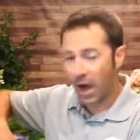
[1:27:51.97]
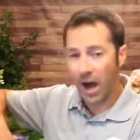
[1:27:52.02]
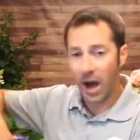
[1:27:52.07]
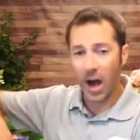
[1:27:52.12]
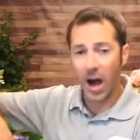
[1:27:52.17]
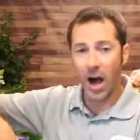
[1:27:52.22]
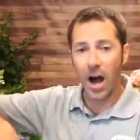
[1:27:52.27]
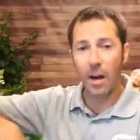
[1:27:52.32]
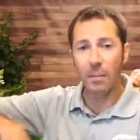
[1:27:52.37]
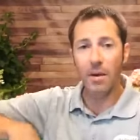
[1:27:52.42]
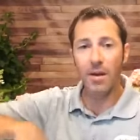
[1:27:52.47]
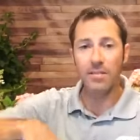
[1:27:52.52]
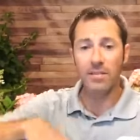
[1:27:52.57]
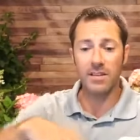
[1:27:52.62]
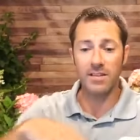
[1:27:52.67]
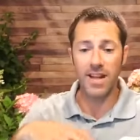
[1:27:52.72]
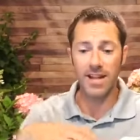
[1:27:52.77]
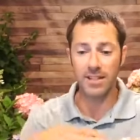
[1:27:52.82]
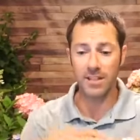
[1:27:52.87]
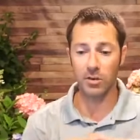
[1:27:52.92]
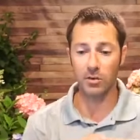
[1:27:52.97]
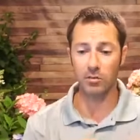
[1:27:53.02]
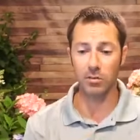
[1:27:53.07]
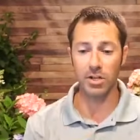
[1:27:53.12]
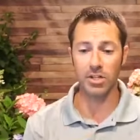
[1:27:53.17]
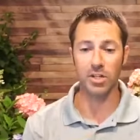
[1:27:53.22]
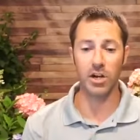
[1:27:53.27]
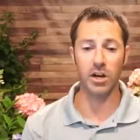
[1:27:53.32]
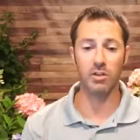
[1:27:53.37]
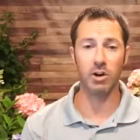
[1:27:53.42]
um, and then that's going to
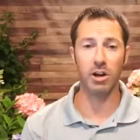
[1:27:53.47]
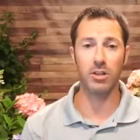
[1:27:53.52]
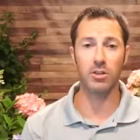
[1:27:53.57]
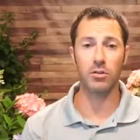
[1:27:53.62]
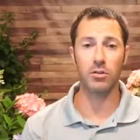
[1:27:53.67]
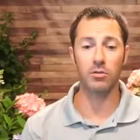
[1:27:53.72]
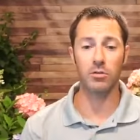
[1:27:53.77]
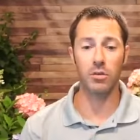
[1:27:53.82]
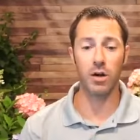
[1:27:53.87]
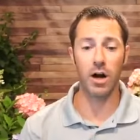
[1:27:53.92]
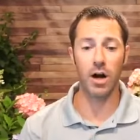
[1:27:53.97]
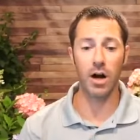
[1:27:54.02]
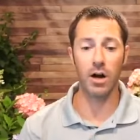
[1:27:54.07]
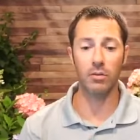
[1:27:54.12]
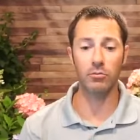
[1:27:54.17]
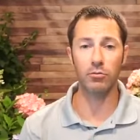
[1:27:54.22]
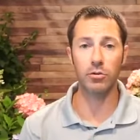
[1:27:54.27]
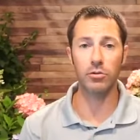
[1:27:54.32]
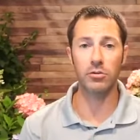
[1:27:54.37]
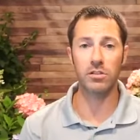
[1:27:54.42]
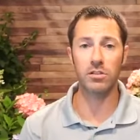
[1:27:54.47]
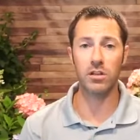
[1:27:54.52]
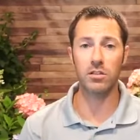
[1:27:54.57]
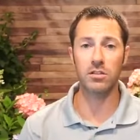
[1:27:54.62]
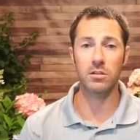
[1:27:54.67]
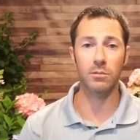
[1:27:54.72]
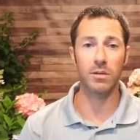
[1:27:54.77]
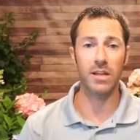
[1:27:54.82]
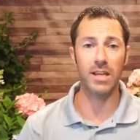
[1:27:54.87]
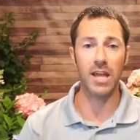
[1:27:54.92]
regenerate the uh, root
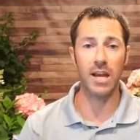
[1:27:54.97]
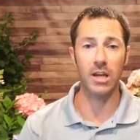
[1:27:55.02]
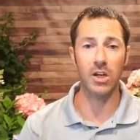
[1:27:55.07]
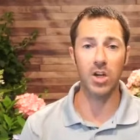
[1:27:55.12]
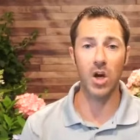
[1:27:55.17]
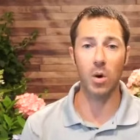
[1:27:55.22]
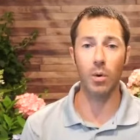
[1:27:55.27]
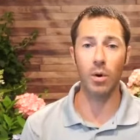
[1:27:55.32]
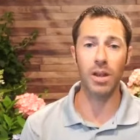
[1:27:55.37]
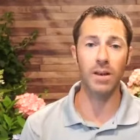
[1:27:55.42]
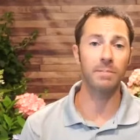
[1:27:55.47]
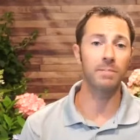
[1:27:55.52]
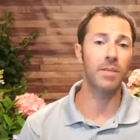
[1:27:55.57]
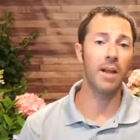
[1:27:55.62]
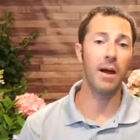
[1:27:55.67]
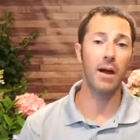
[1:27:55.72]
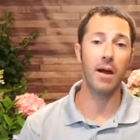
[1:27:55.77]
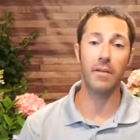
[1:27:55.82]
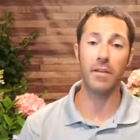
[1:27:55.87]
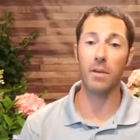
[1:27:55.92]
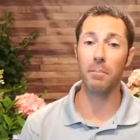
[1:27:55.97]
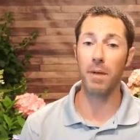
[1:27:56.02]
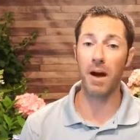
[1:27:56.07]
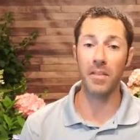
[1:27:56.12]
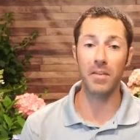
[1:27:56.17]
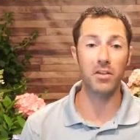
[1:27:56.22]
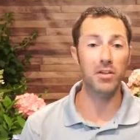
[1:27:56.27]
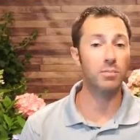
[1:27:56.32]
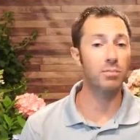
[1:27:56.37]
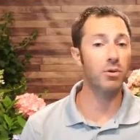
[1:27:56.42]
system and get it going. And then by
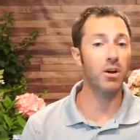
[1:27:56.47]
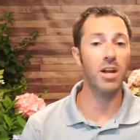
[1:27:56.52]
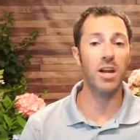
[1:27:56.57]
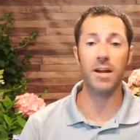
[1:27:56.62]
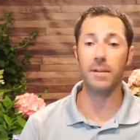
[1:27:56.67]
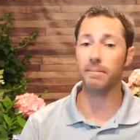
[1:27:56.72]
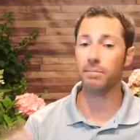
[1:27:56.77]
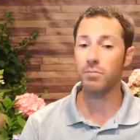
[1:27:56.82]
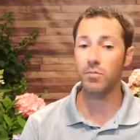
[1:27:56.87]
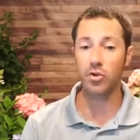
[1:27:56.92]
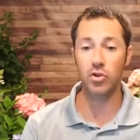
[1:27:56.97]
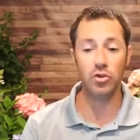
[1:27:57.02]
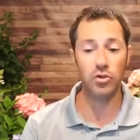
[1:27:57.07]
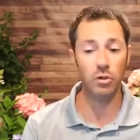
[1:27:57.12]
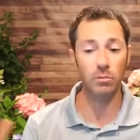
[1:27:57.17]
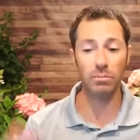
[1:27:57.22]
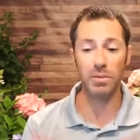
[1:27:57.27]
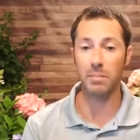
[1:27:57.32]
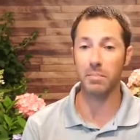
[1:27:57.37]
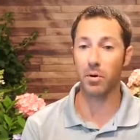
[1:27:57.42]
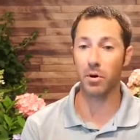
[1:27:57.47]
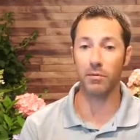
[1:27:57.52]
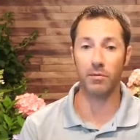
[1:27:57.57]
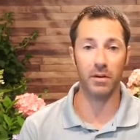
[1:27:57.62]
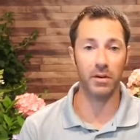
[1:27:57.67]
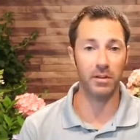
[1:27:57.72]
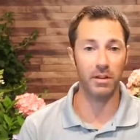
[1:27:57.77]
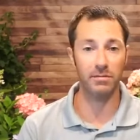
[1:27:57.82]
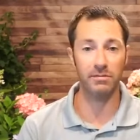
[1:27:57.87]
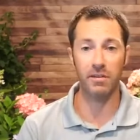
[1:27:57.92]
the spring, should be
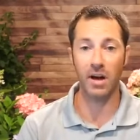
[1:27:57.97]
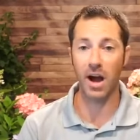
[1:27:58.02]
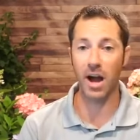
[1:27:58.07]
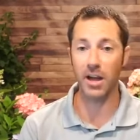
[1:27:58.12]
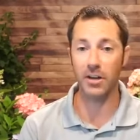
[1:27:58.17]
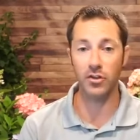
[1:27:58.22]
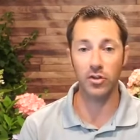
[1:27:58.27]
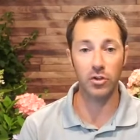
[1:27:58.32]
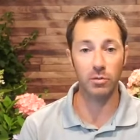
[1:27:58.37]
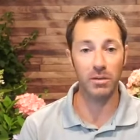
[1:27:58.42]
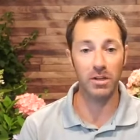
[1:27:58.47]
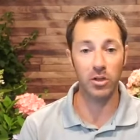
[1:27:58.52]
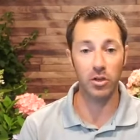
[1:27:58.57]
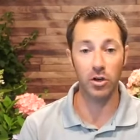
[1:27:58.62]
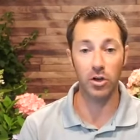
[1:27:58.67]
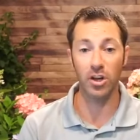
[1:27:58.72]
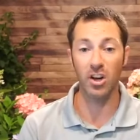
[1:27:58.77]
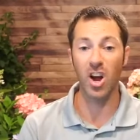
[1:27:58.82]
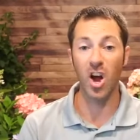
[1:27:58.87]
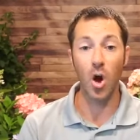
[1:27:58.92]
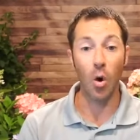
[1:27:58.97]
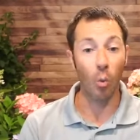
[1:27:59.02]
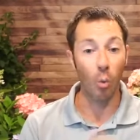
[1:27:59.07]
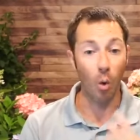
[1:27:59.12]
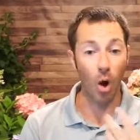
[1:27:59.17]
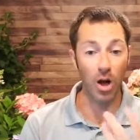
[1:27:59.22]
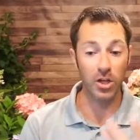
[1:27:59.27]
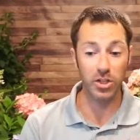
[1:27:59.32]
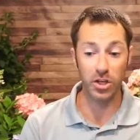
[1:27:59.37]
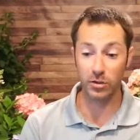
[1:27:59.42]
perfectly fine, should be good.
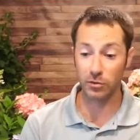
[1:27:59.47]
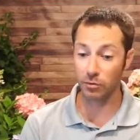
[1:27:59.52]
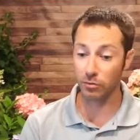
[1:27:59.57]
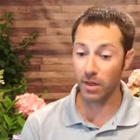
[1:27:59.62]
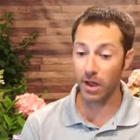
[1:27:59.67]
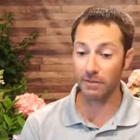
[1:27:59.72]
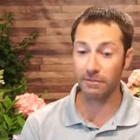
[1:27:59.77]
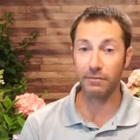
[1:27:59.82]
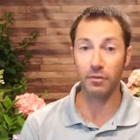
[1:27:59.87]
Watch it through that